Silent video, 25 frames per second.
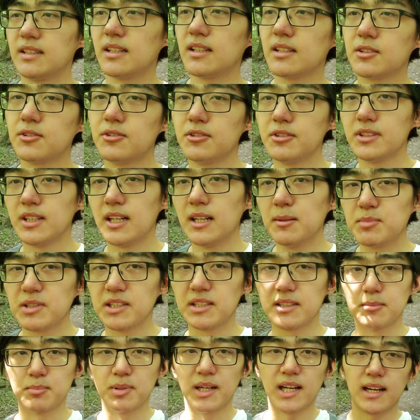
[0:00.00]
not going to
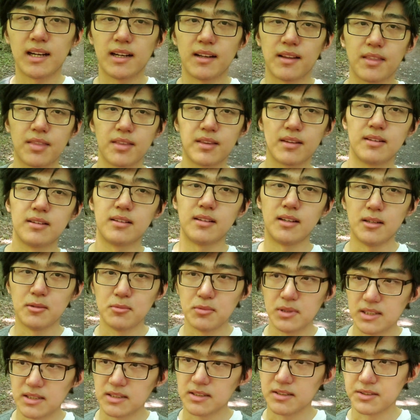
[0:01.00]
update the path on
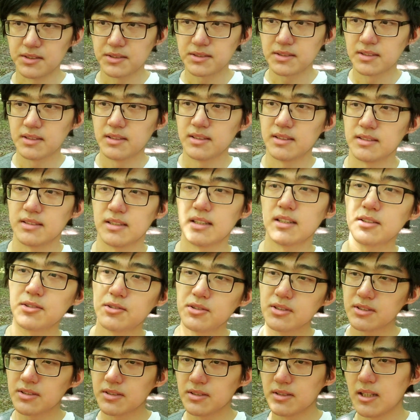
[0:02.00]
Windows. It's not
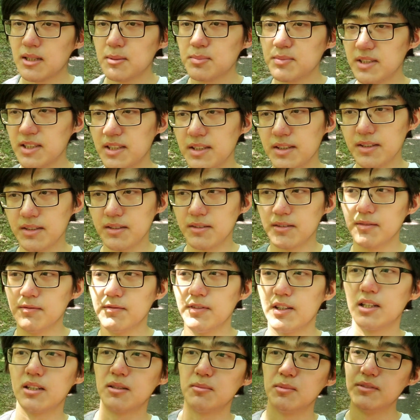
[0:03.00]
going to update your
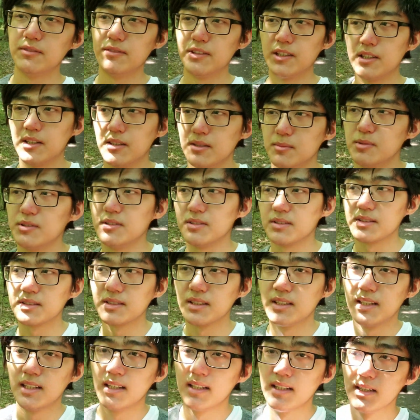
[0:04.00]
environment variables.
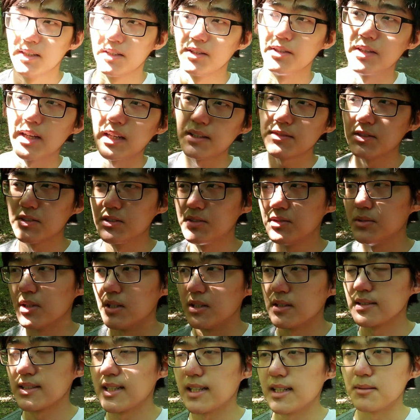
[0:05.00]
You have to do
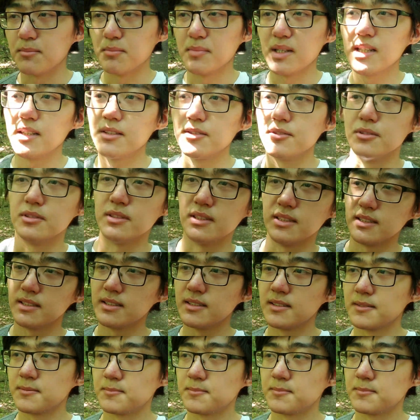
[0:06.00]
all that manually.